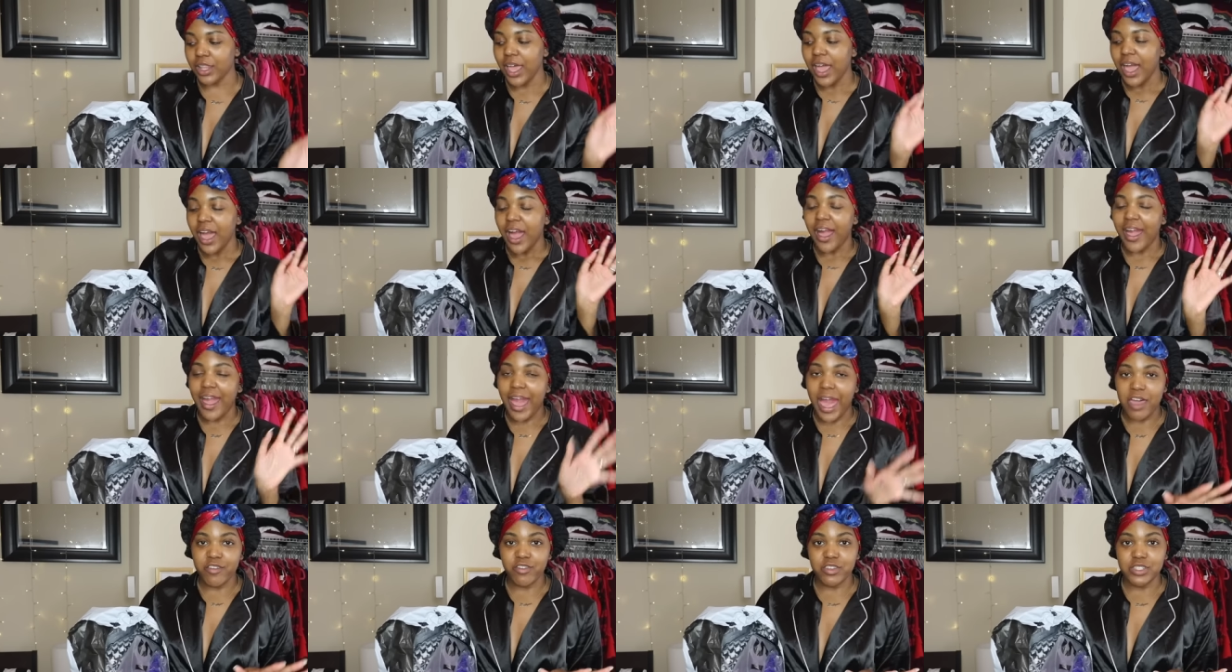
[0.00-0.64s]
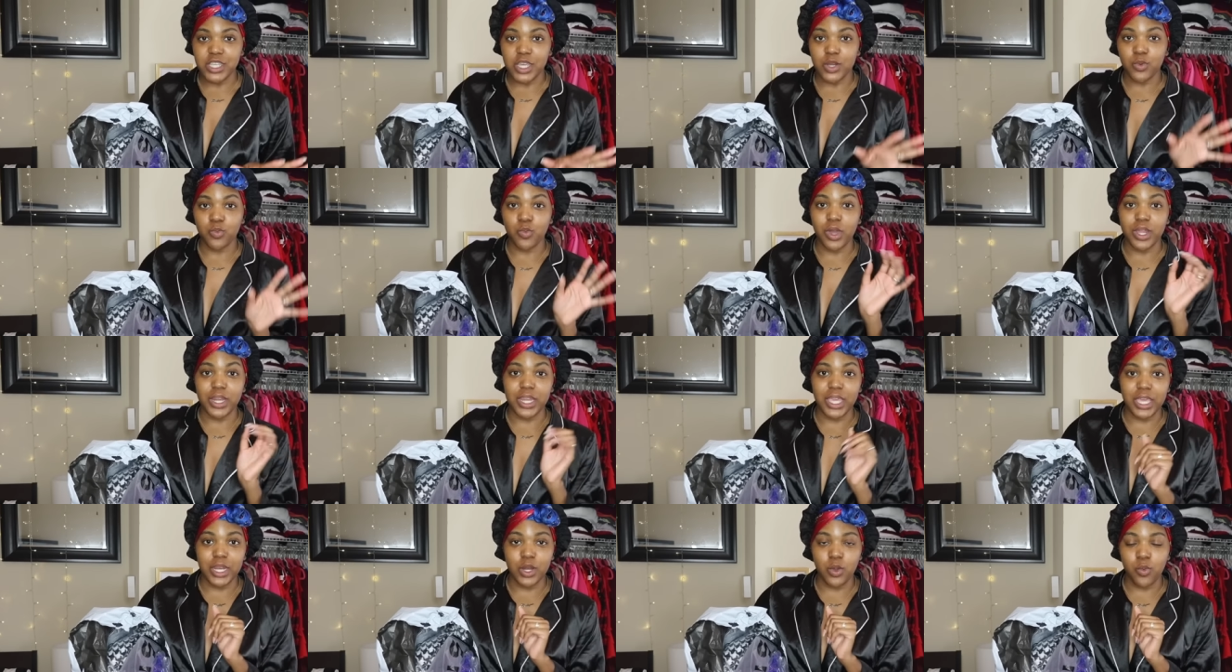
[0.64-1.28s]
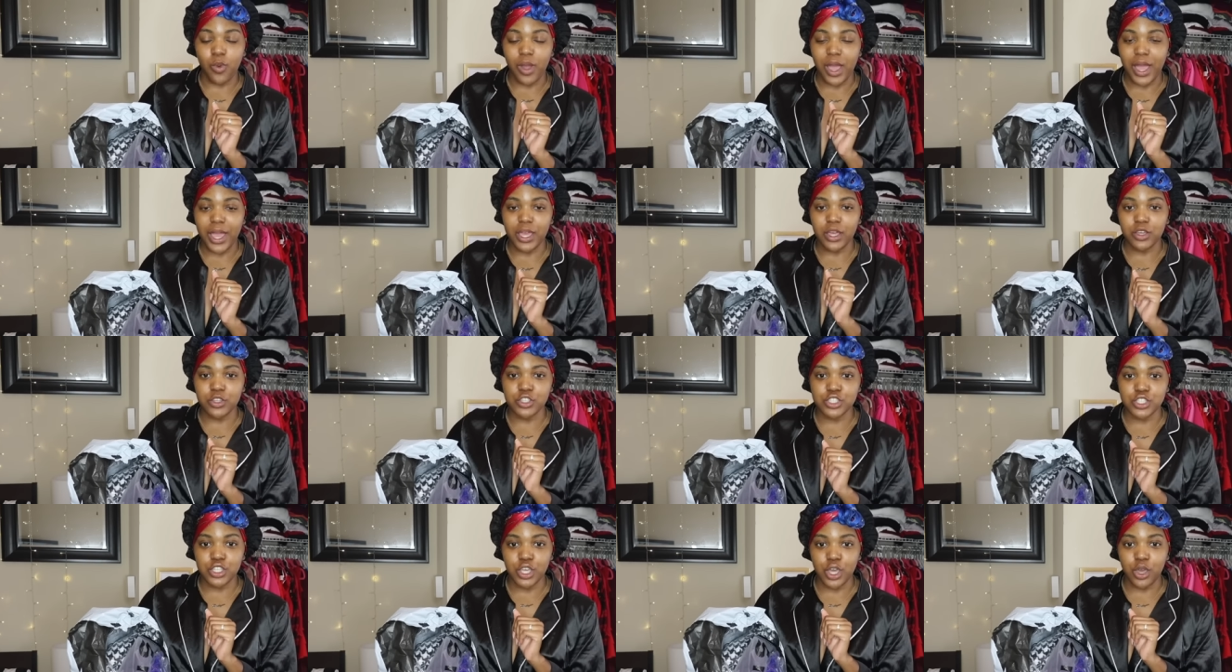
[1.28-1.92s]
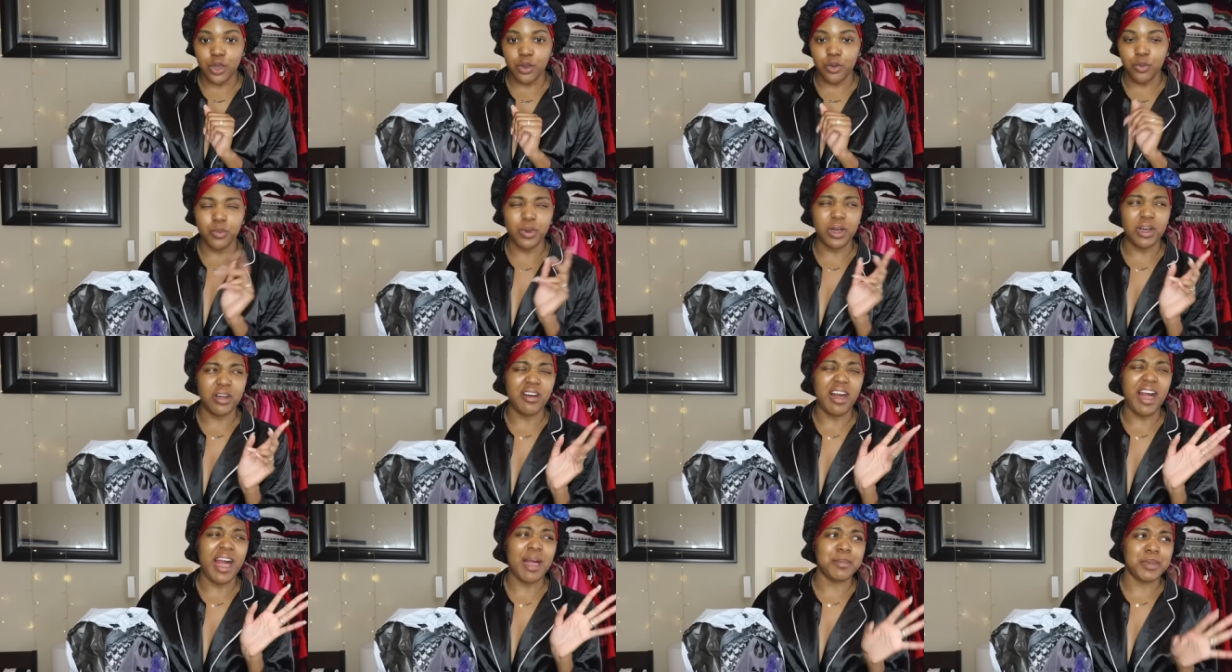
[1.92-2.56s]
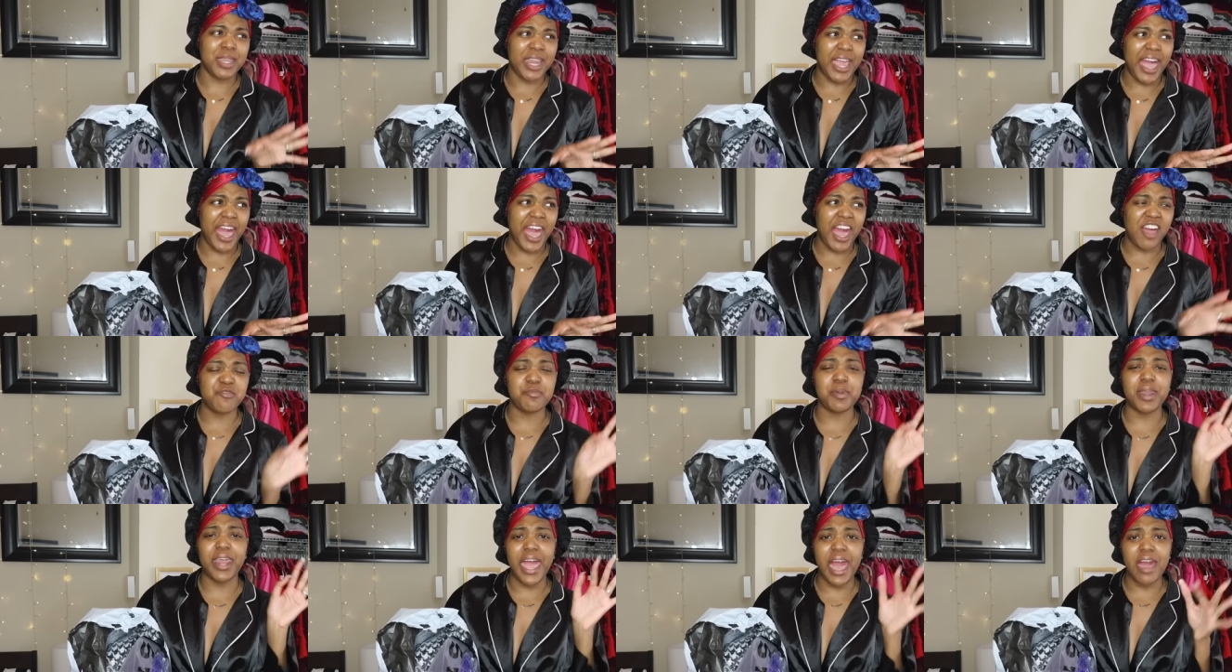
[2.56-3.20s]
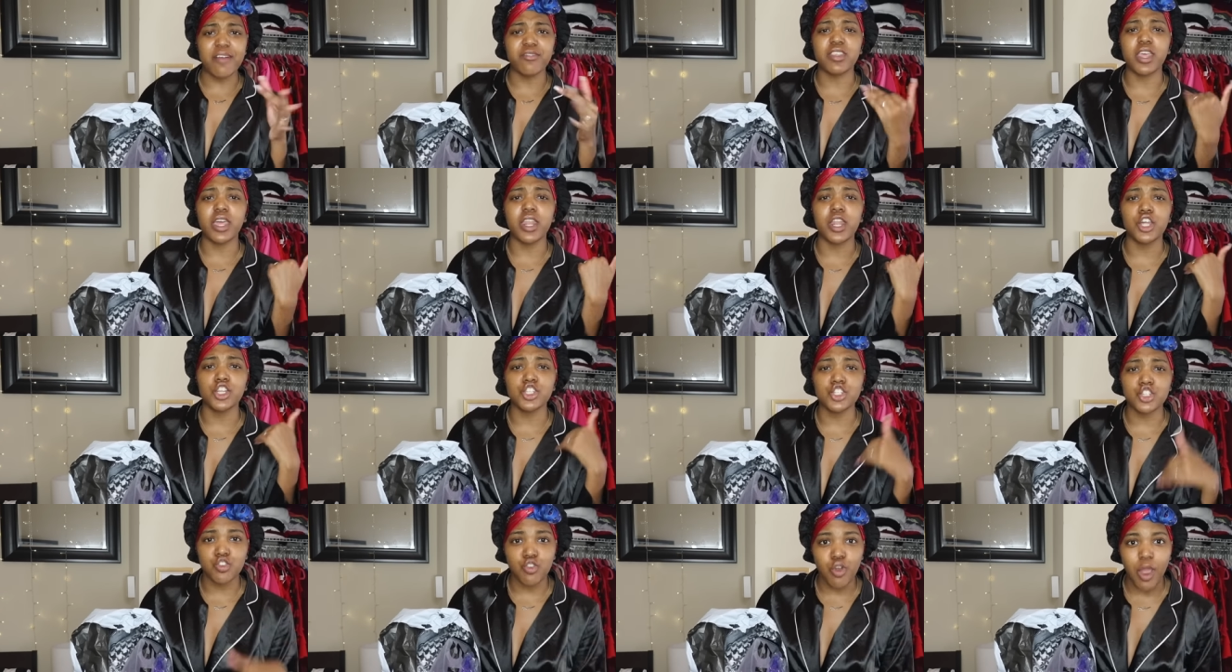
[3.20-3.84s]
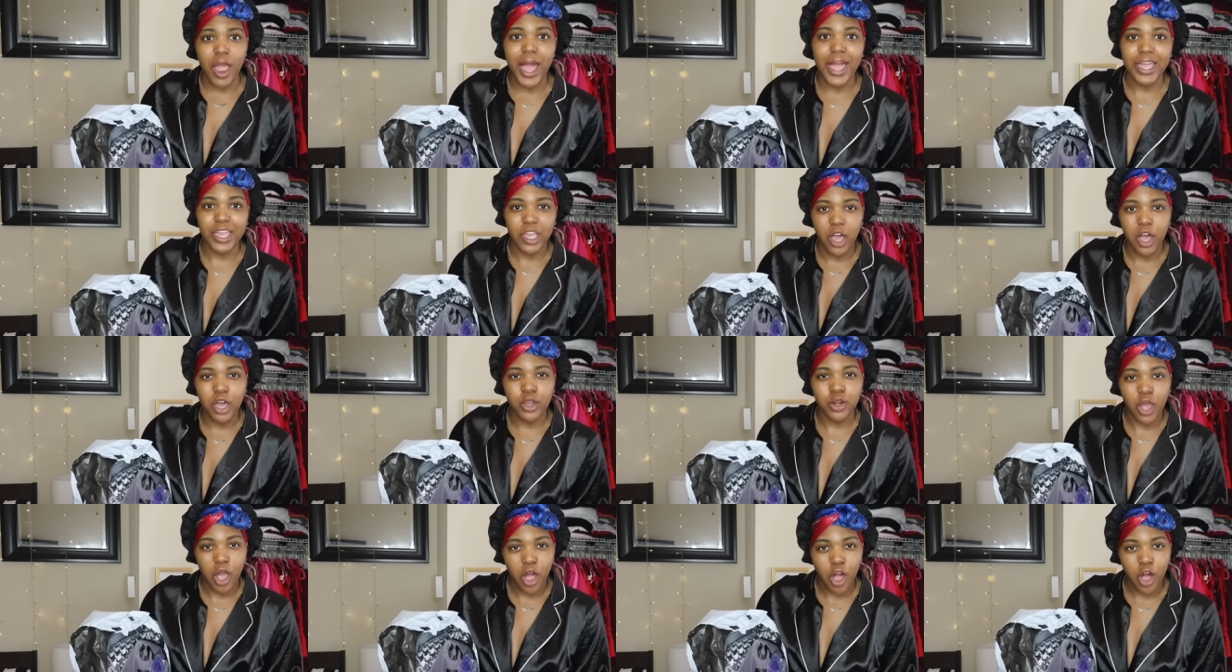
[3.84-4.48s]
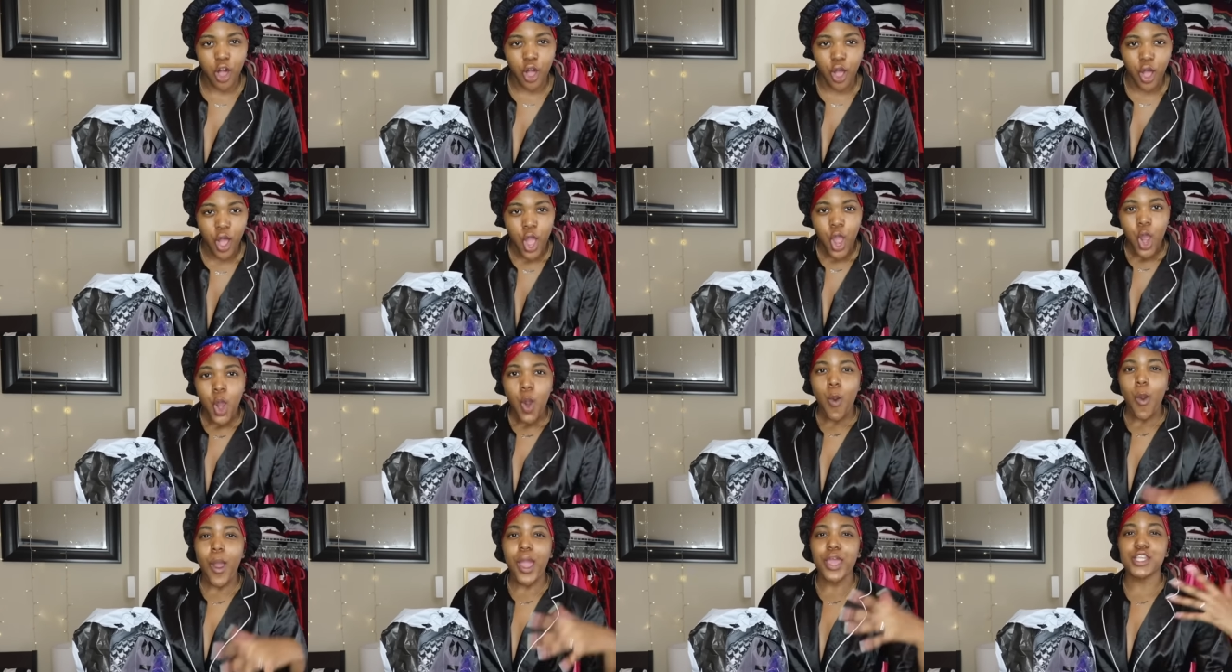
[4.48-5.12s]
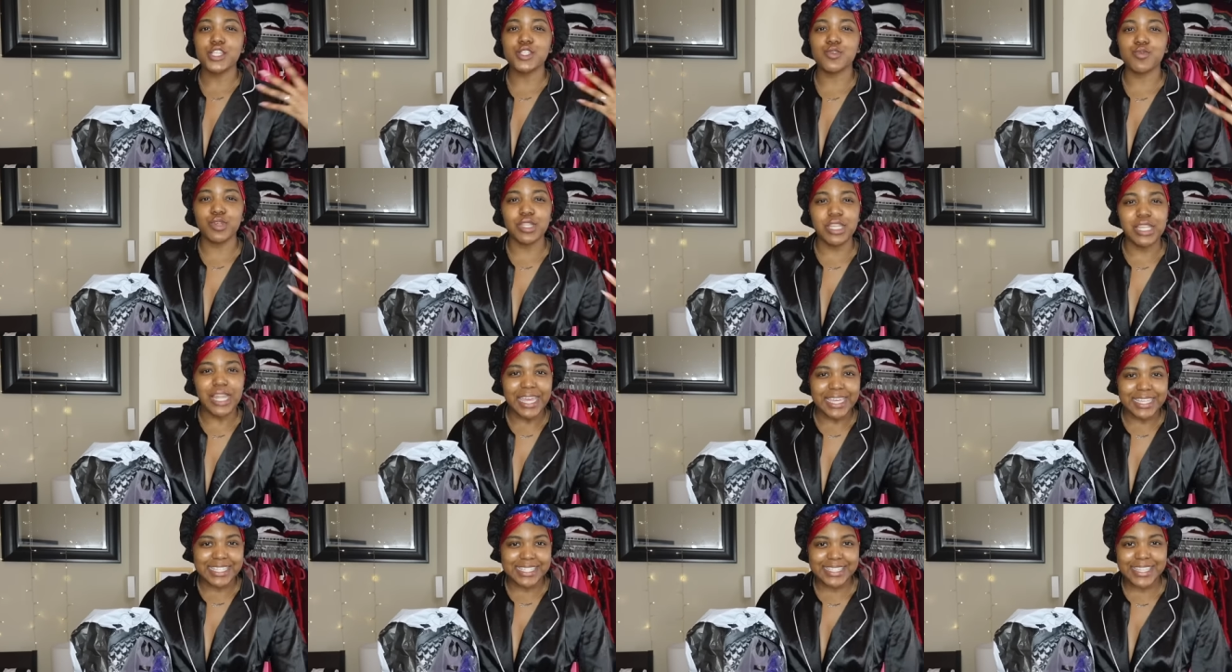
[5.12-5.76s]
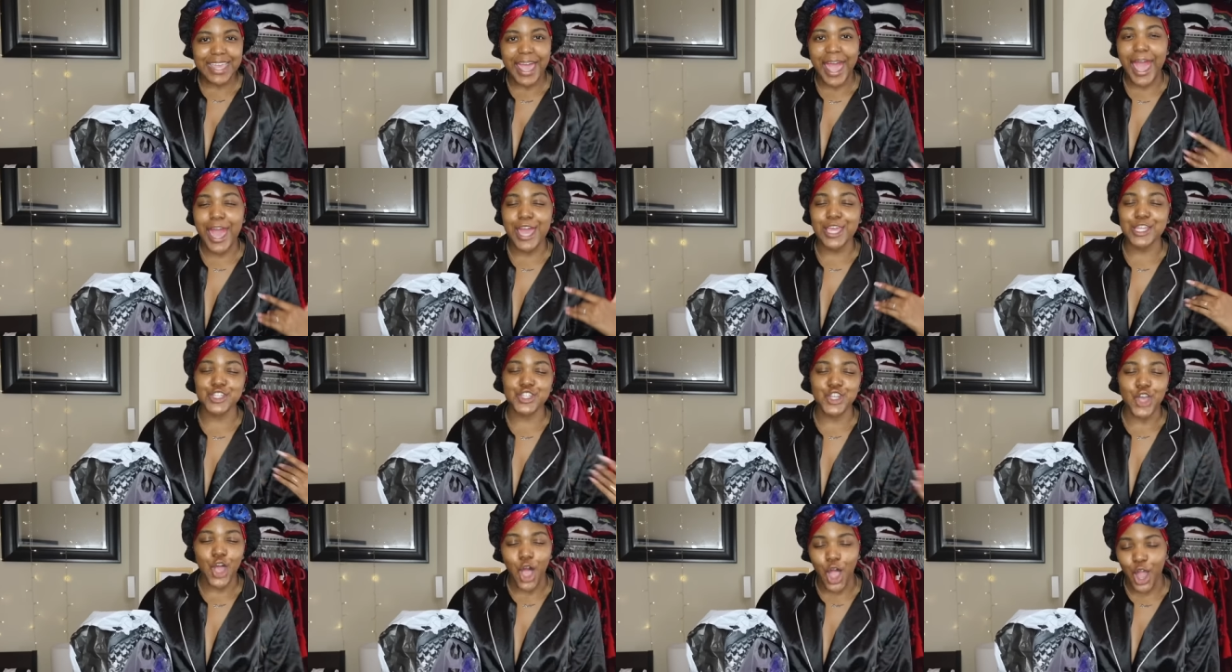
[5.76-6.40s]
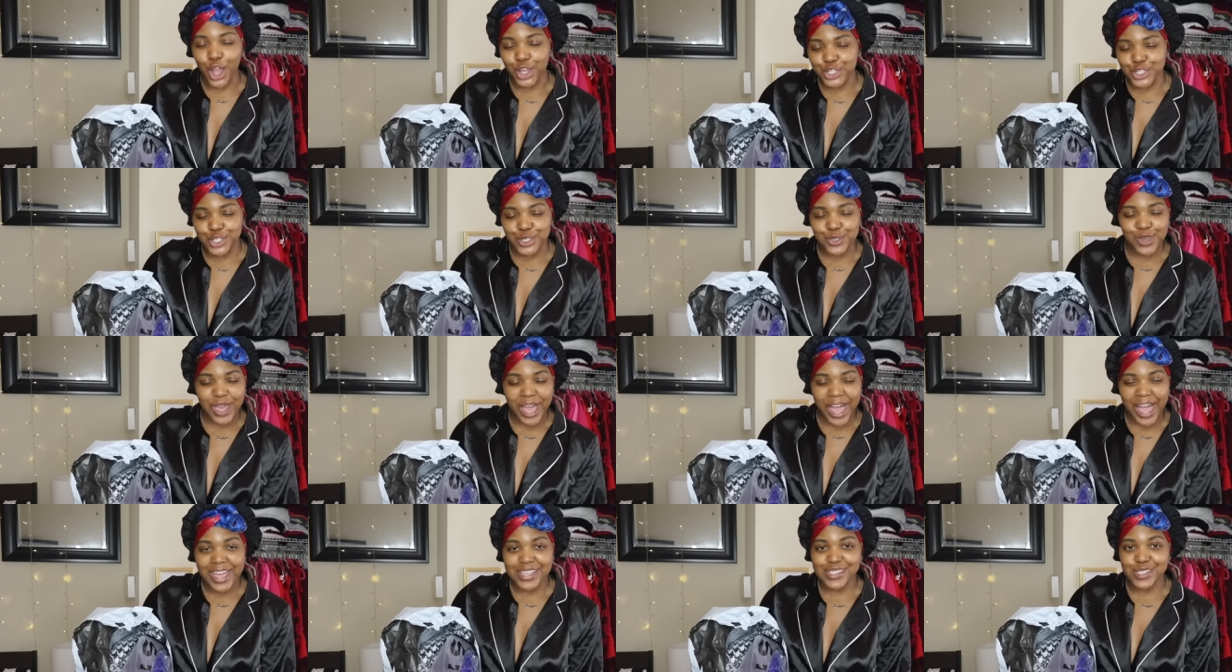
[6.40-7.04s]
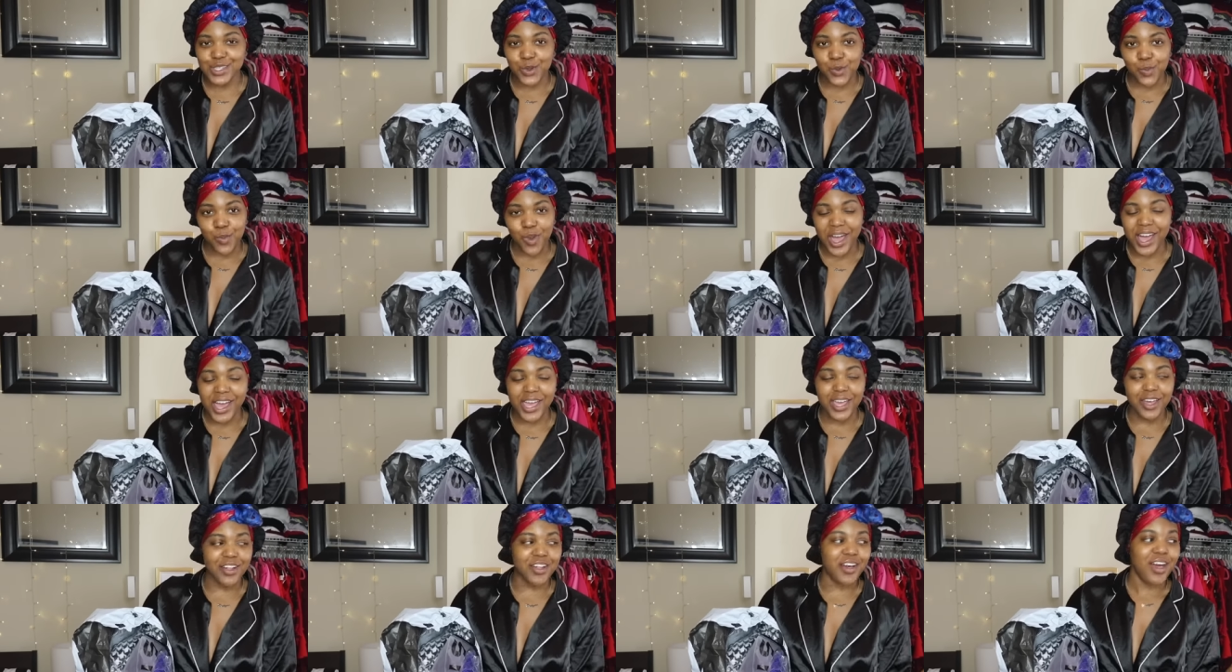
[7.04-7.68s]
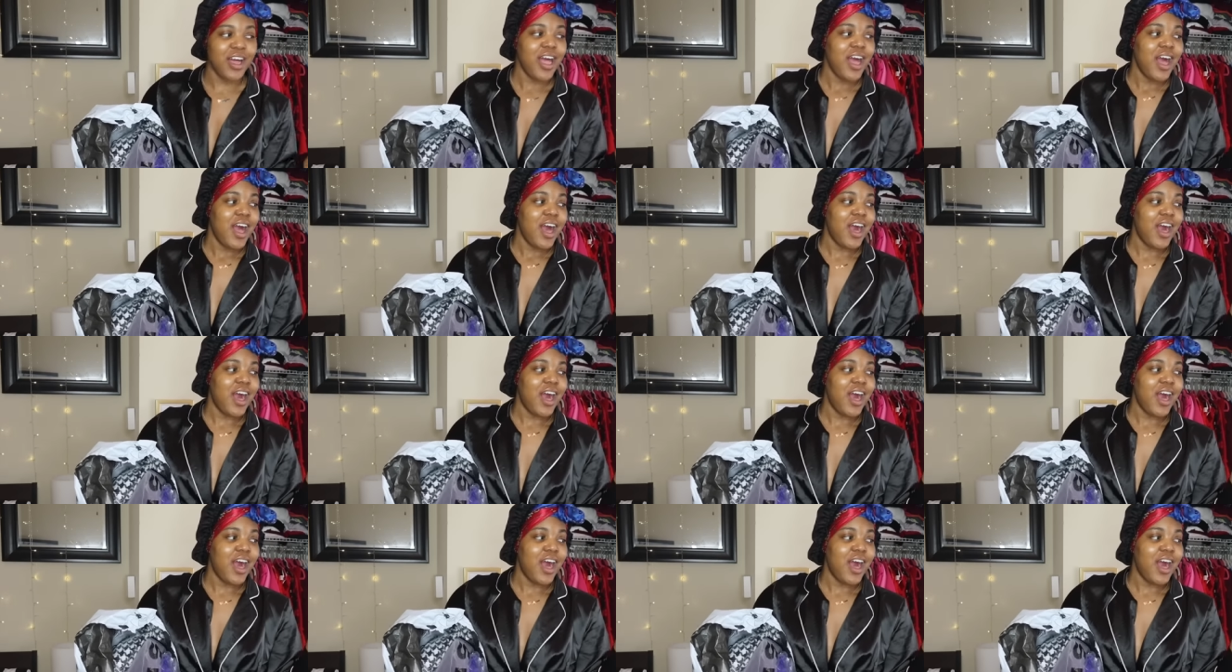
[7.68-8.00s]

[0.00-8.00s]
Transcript: I haven't done one in a while, so, well, I mean I have, but I have done a try-on haul where I just really like sat and talked to you guys in a while.